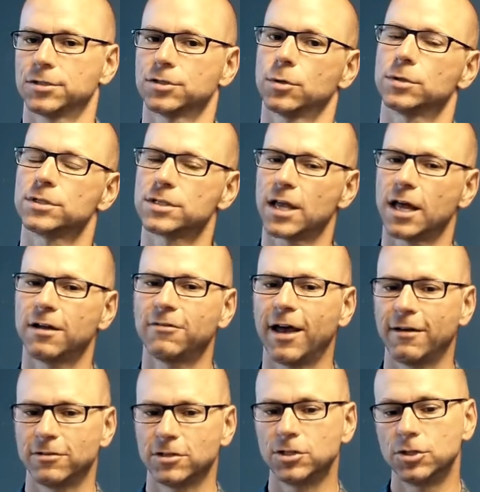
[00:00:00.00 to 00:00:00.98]
So instead of
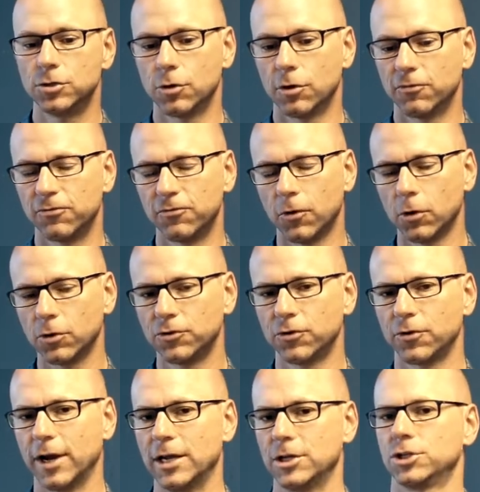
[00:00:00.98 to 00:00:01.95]
having to do a full
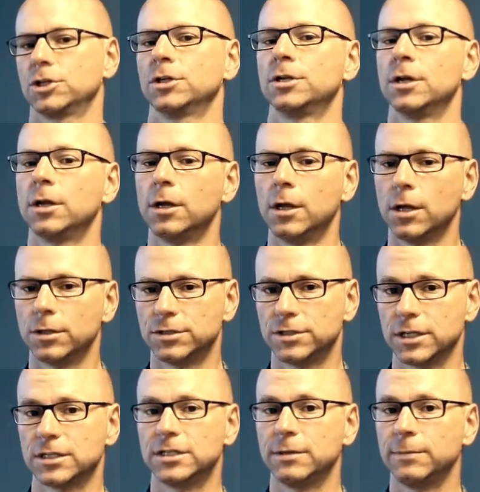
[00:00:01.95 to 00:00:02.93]
duration
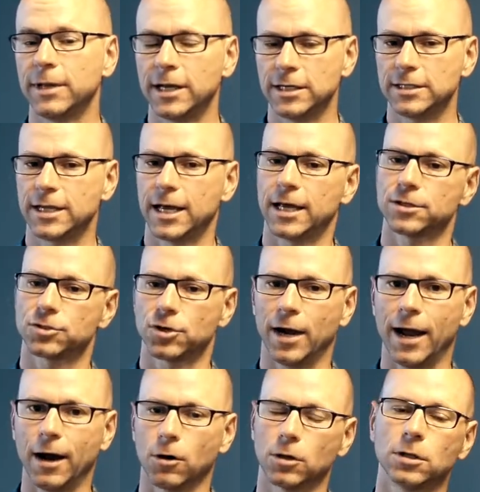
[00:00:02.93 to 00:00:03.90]
60-minute test or
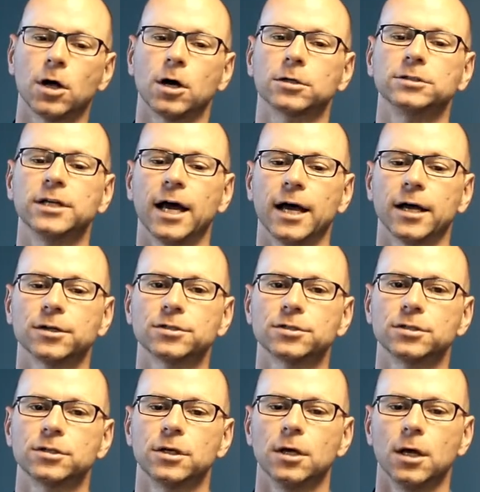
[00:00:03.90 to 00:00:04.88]
hour-long
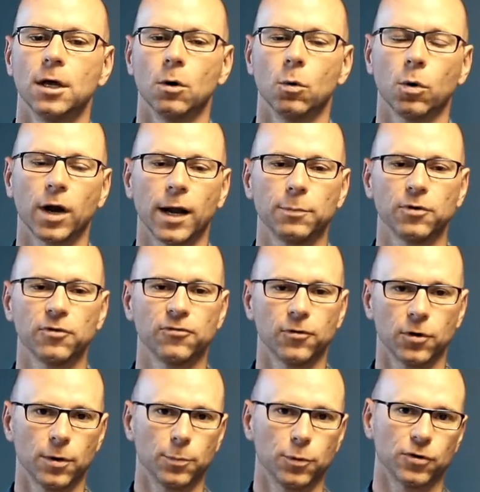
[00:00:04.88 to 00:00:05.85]
test, what I
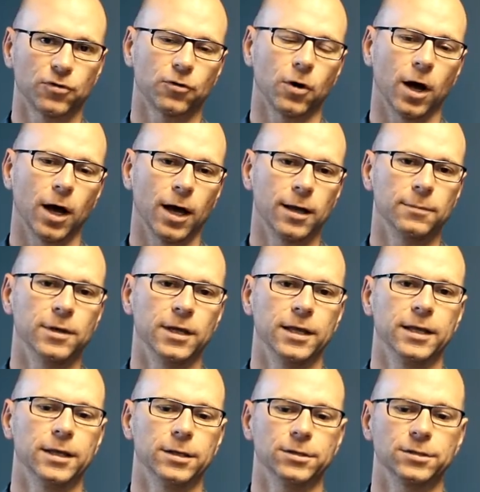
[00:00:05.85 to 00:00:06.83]
prefer to prescribe
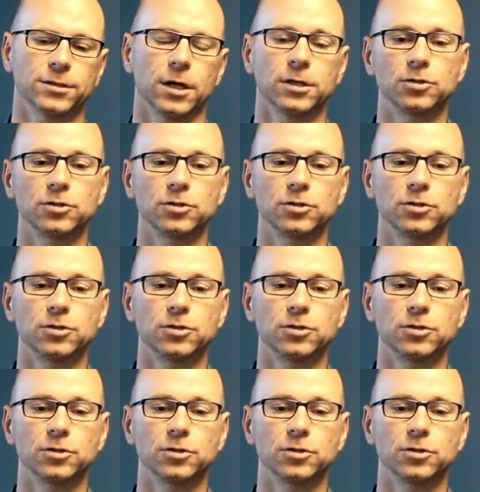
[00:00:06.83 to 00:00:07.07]
is a